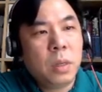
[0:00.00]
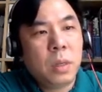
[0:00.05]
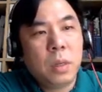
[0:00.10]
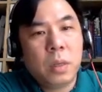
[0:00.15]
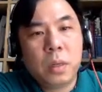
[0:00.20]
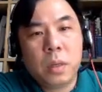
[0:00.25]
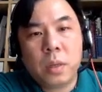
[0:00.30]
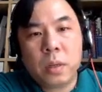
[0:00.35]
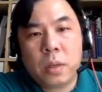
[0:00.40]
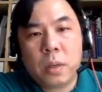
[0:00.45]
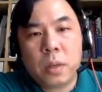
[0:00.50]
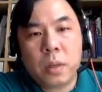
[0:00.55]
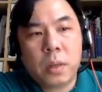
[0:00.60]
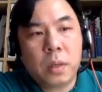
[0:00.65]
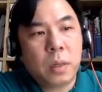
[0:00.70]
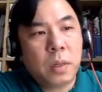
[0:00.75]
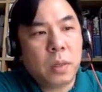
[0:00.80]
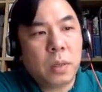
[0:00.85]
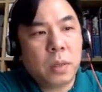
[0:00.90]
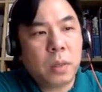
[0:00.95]
Okay,
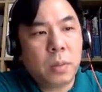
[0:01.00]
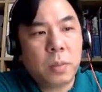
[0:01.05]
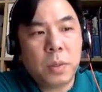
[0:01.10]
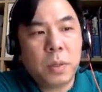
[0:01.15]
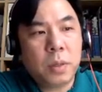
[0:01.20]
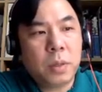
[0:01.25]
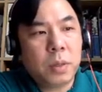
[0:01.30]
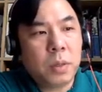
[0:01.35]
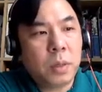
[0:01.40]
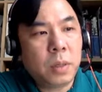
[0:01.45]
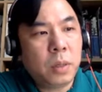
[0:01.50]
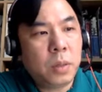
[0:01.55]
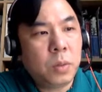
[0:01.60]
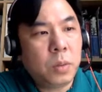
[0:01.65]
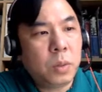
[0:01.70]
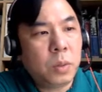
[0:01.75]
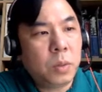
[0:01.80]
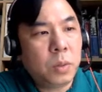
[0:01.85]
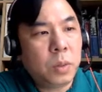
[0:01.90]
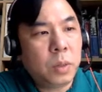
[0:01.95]
let me see
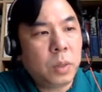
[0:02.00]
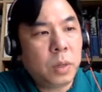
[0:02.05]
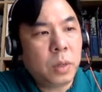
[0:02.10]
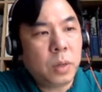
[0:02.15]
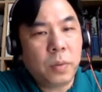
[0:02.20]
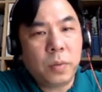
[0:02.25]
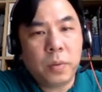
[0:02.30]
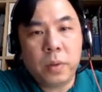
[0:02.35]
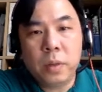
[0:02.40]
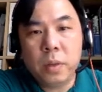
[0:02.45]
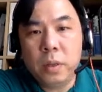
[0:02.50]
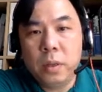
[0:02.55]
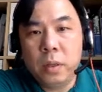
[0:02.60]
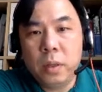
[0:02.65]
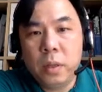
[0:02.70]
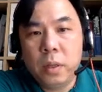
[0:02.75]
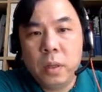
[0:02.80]
what do we have here.